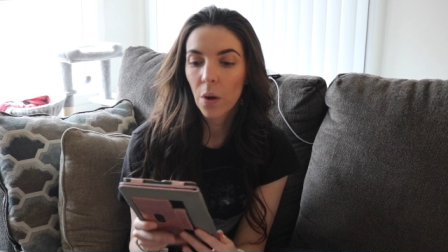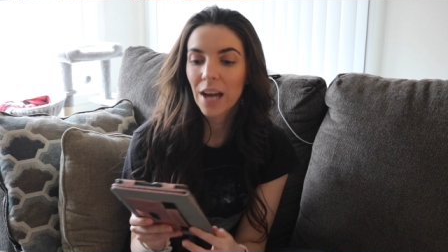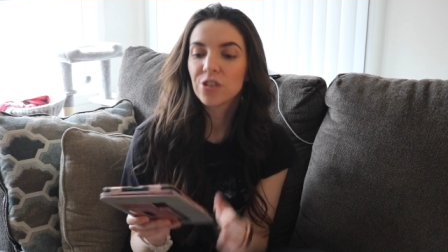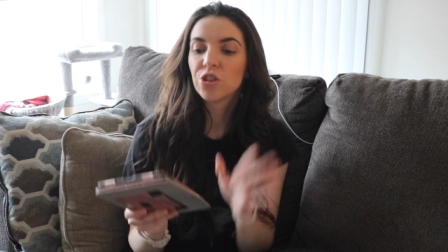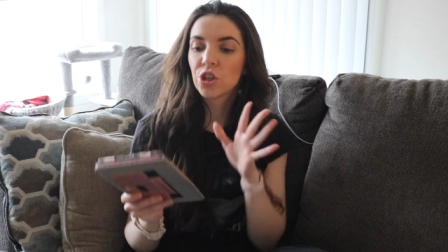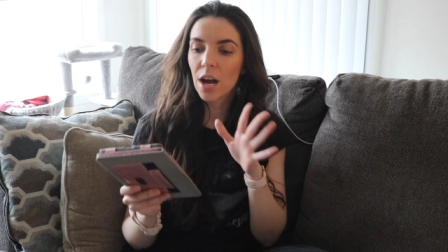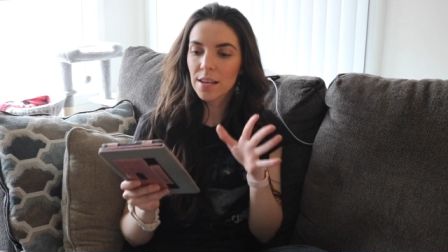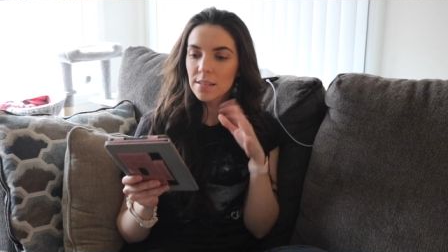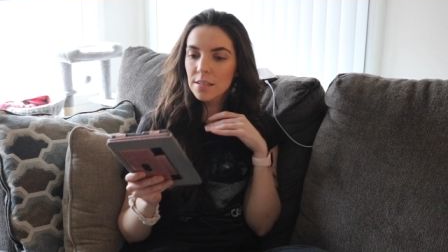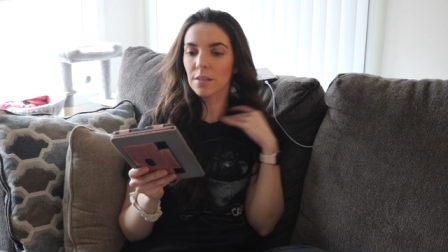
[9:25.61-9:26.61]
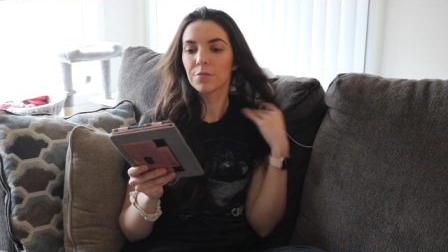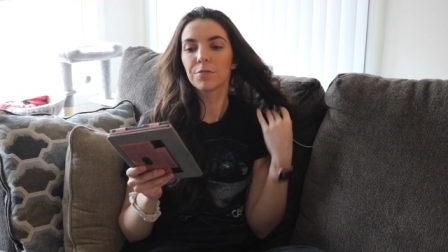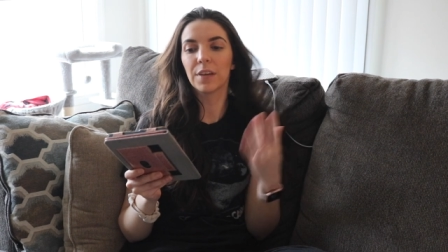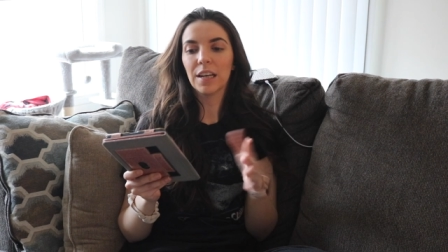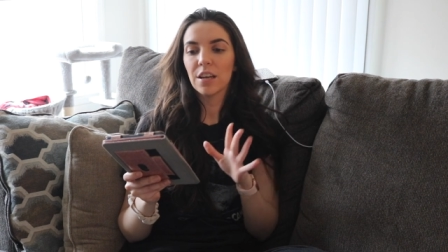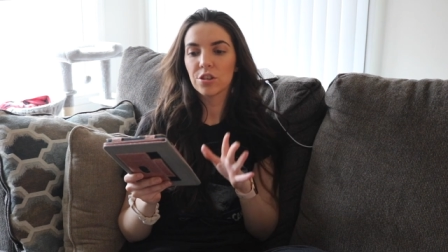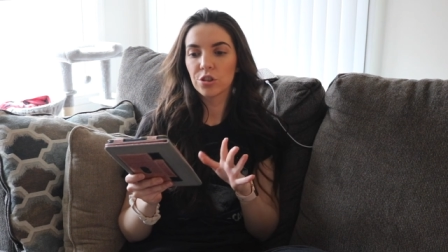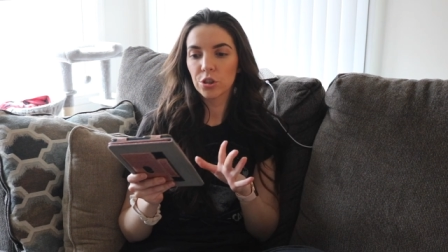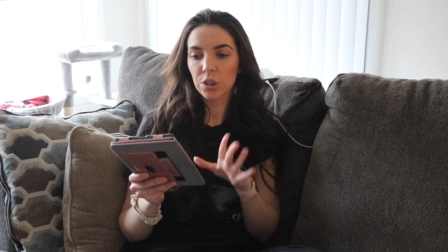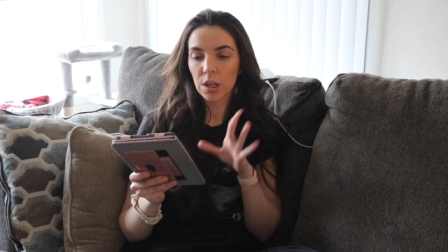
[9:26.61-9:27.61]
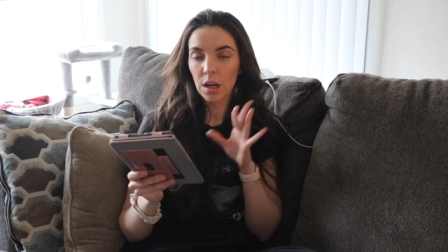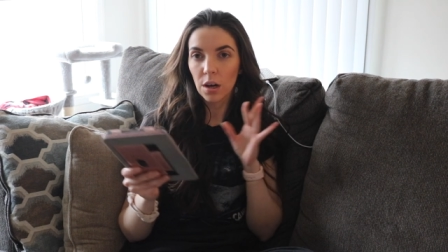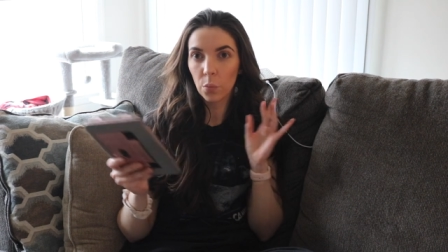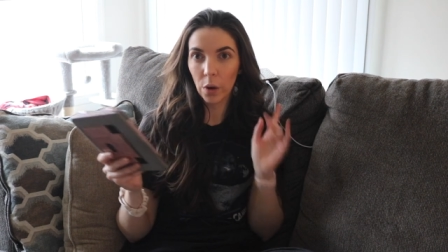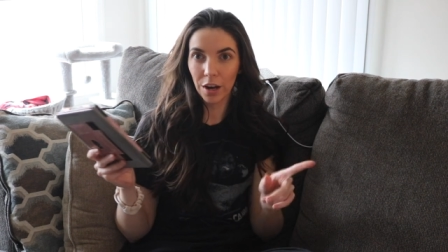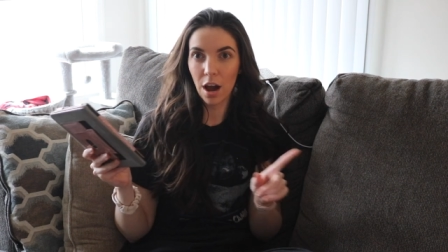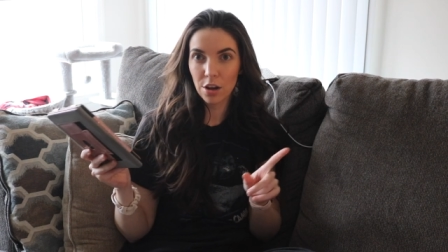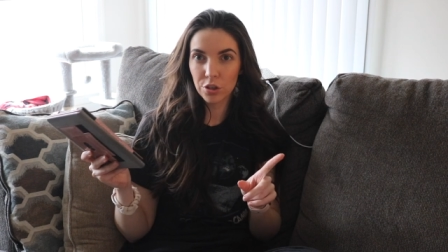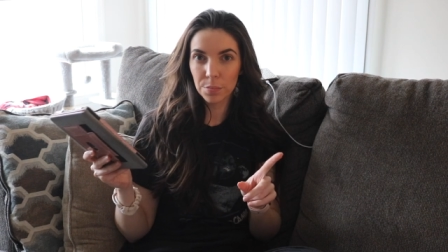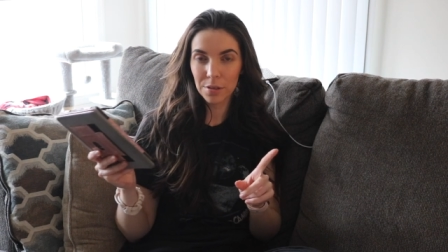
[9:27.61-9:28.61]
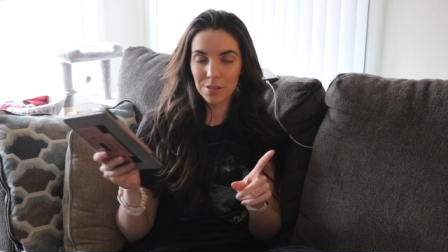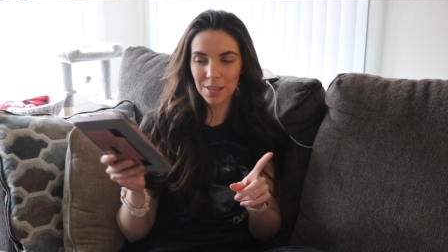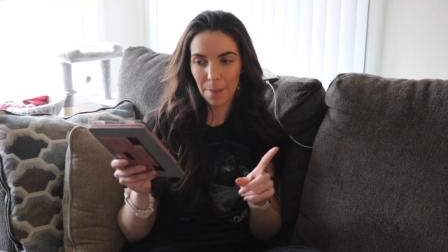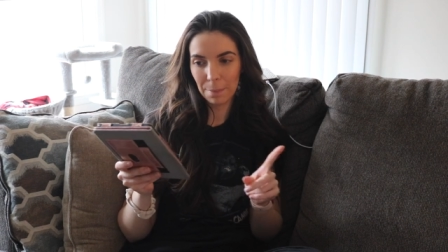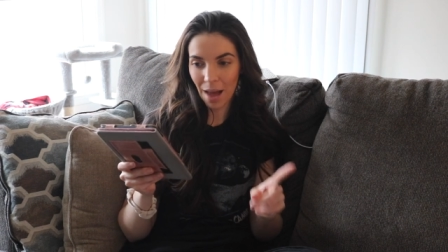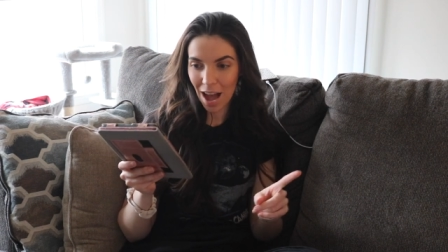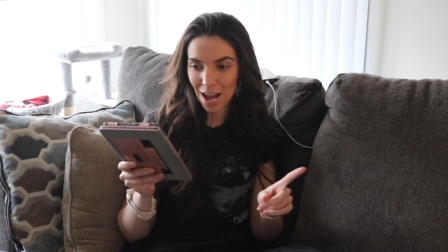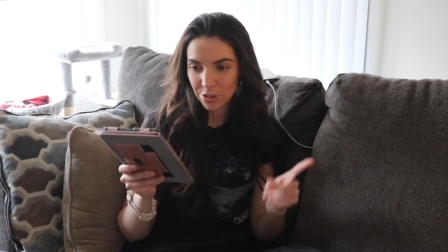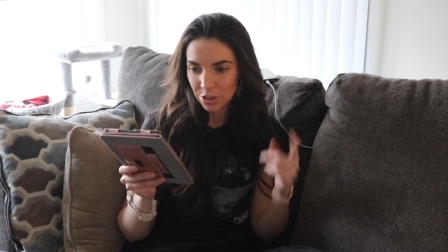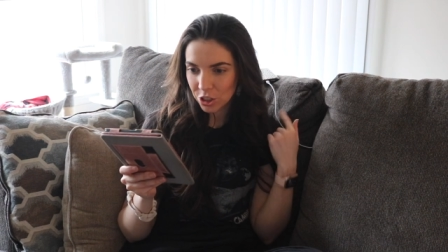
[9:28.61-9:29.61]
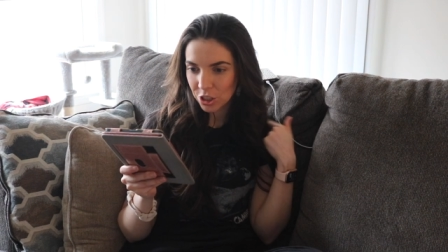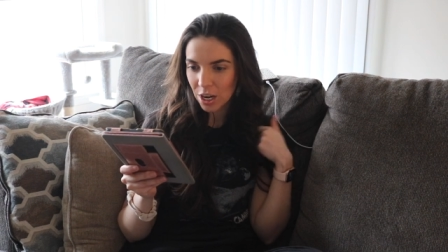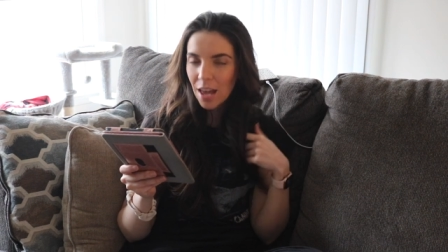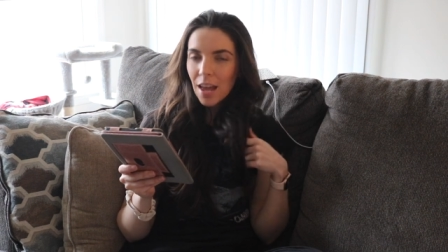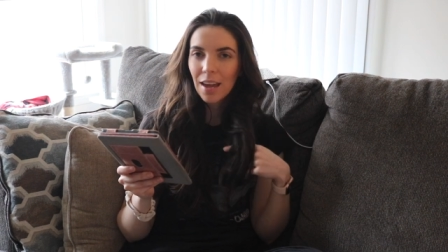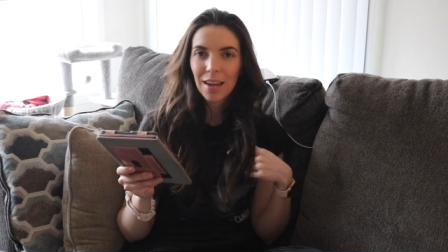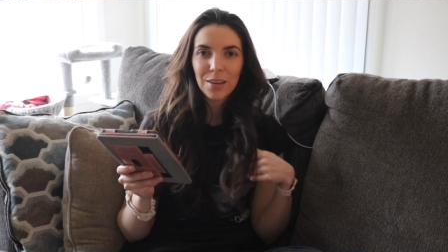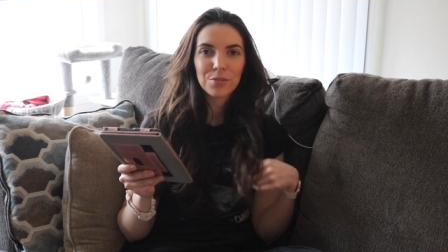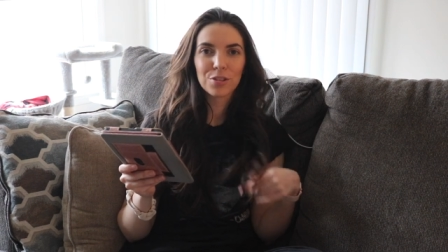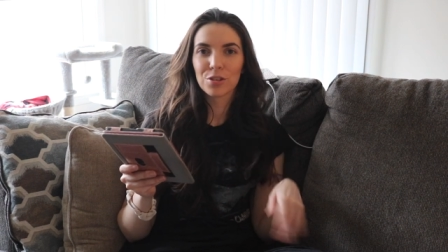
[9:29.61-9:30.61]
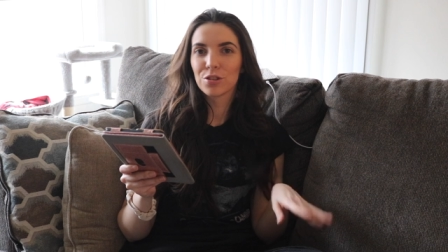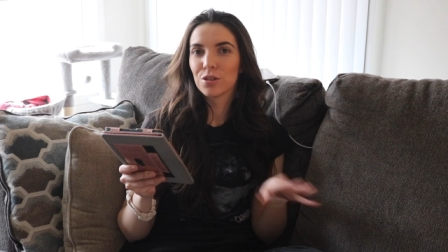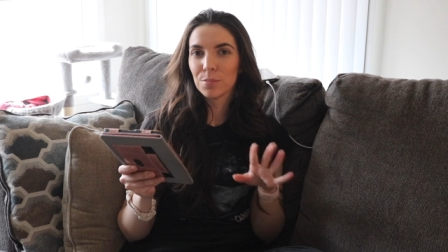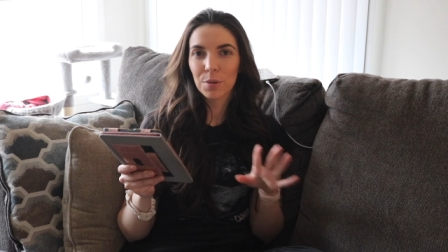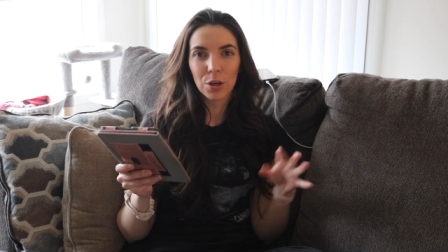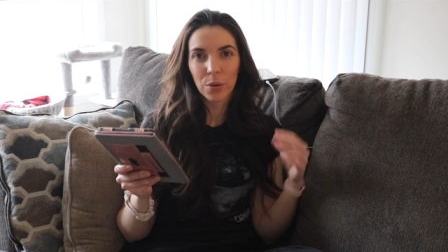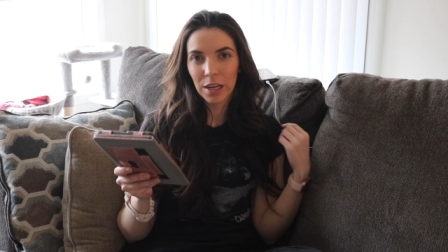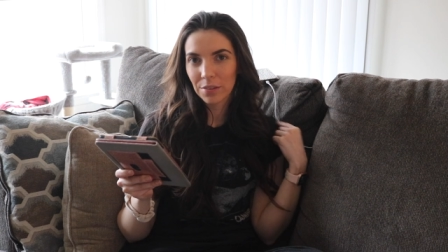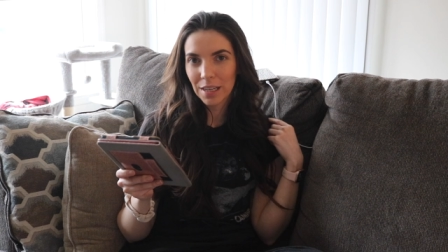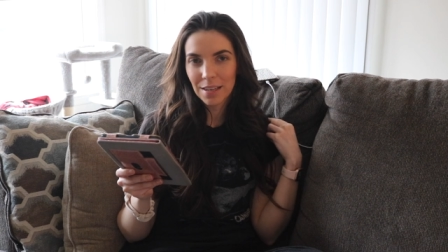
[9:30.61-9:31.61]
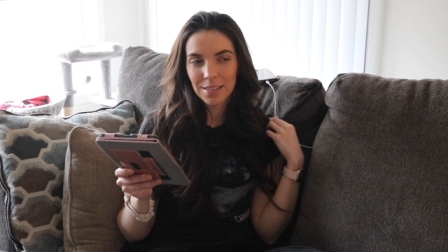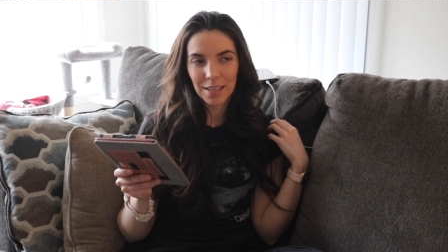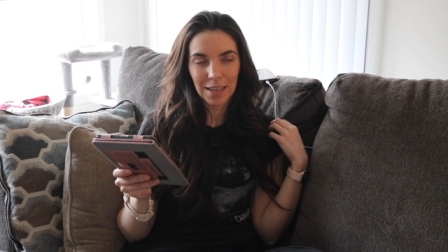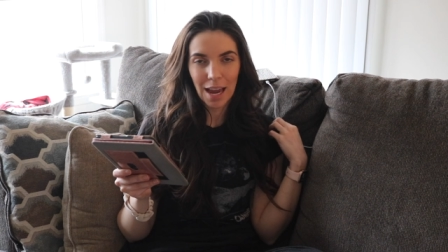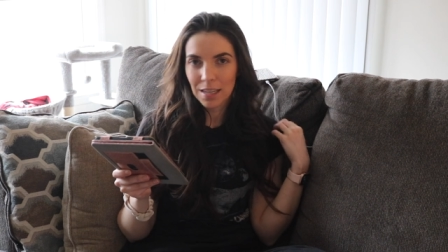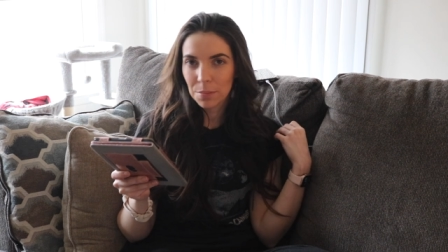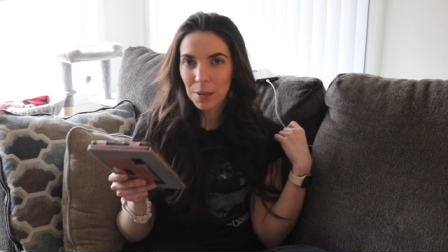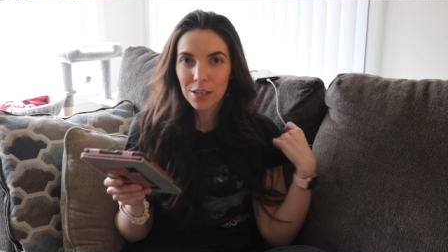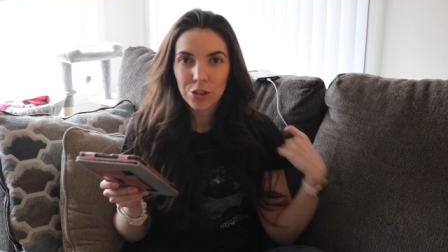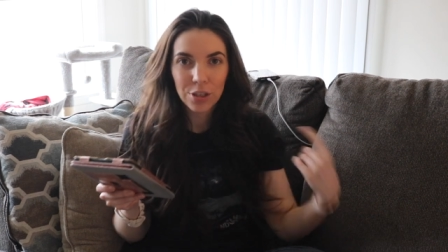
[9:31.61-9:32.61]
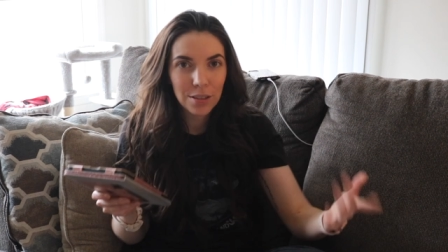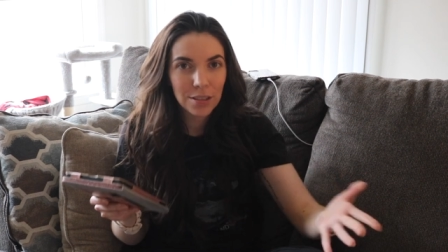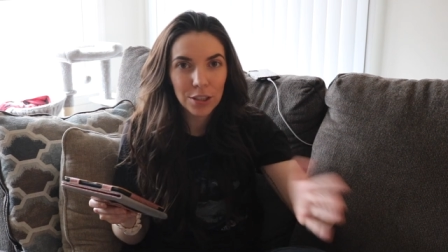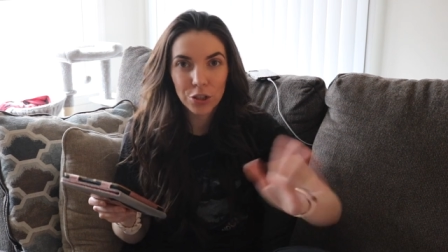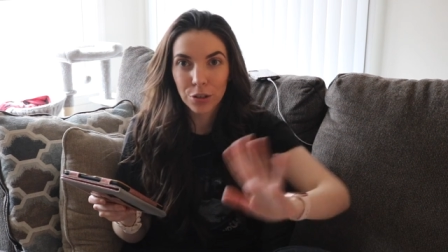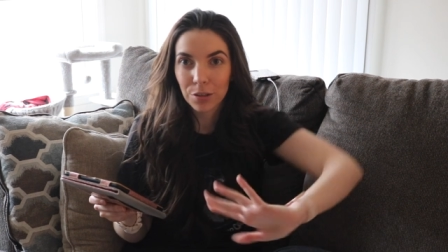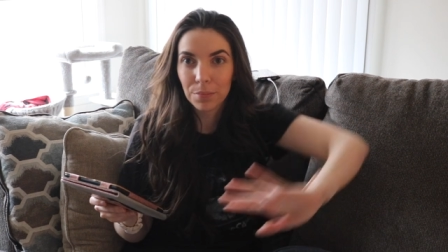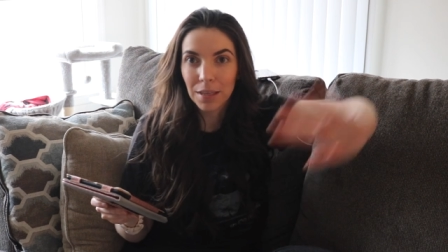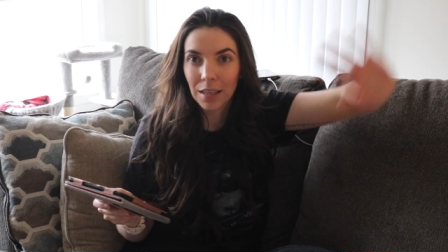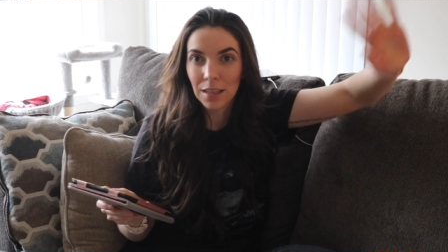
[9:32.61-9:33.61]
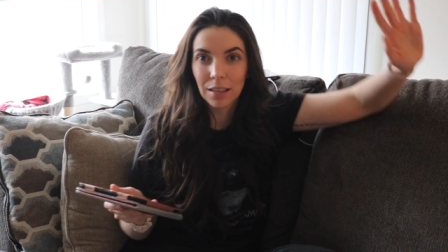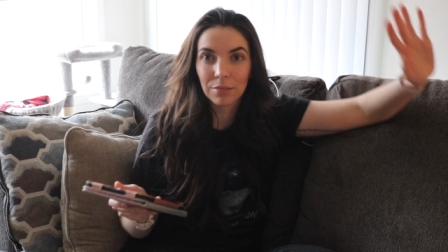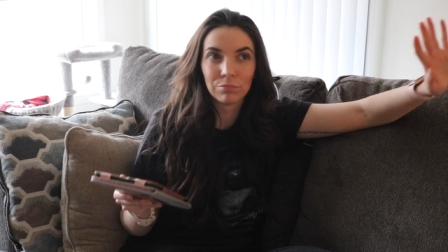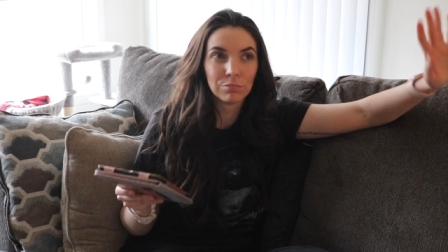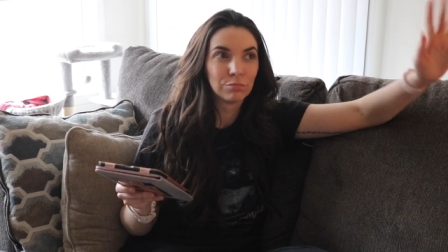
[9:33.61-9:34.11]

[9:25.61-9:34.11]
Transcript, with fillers: I just finished 100% Match. It's a super quick read. It's like 90 pages. It took me